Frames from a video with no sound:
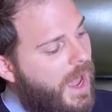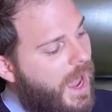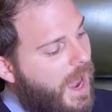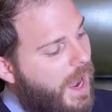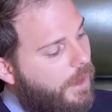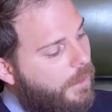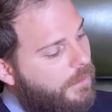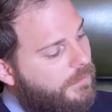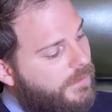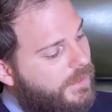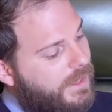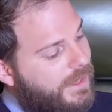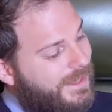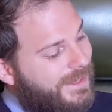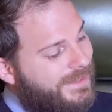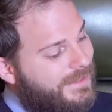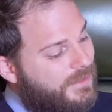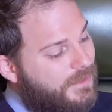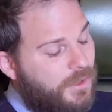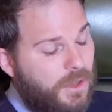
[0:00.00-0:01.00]
However, it
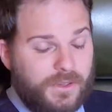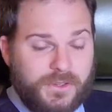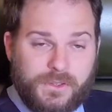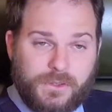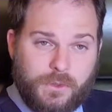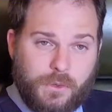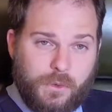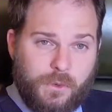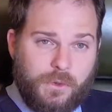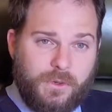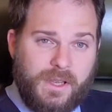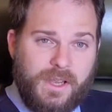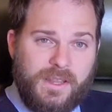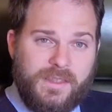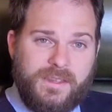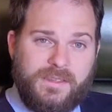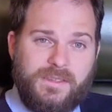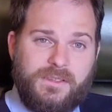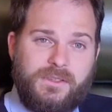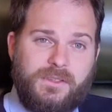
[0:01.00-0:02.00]
is not scored.
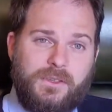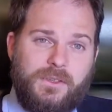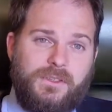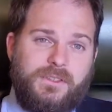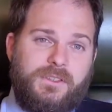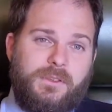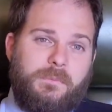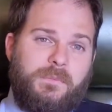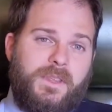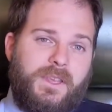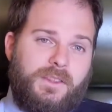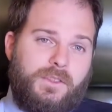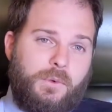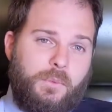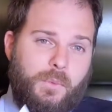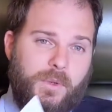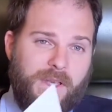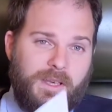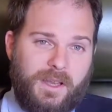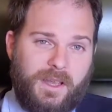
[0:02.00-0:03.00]
This is just something that
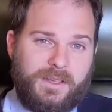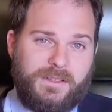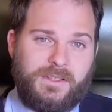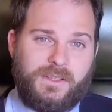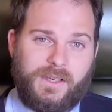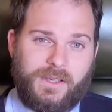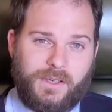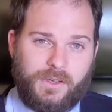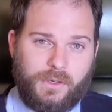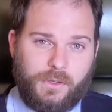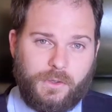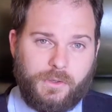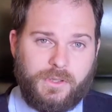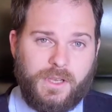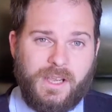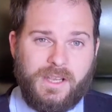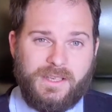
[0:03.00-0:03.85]
we like to include